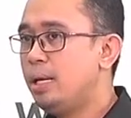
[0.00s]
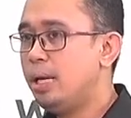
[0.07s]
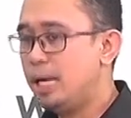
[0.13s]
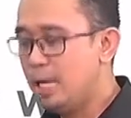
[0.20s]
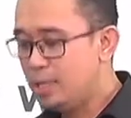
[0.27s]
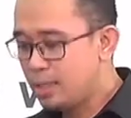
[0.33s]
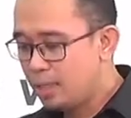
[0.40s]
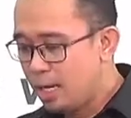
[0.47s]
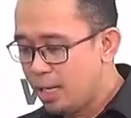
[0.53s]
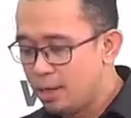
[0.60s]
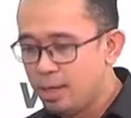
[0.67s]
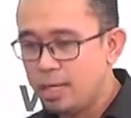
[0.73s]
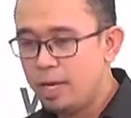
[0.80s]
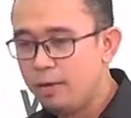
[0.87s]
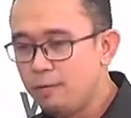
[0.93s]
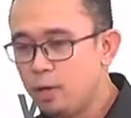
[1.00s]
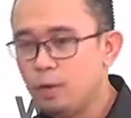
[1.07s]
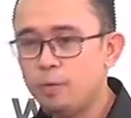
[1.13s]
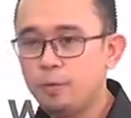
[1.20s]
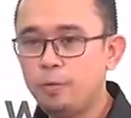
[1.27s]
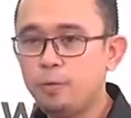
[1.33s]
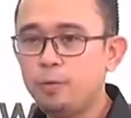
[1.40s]
it's another level of
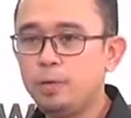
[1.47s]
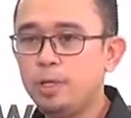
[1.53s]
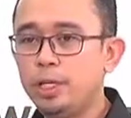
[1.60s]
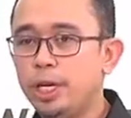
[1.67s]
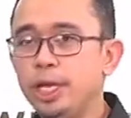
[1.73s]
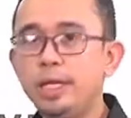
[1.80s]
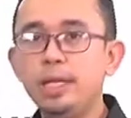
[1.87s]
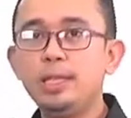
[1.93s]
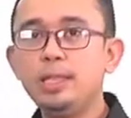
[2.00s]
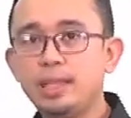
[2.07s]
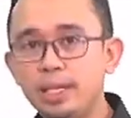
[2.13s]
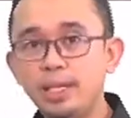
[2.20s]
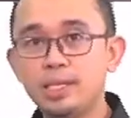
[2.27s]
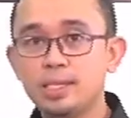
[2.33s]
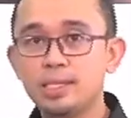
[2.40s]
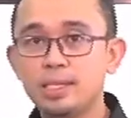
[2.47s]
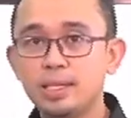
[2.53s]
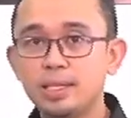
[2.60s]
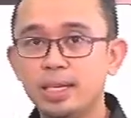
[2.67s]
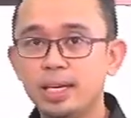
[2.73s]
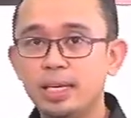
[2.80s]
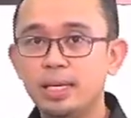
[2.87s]
learning things.
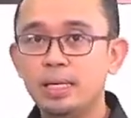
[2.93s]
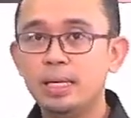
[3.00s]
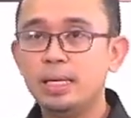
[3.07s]
Okay?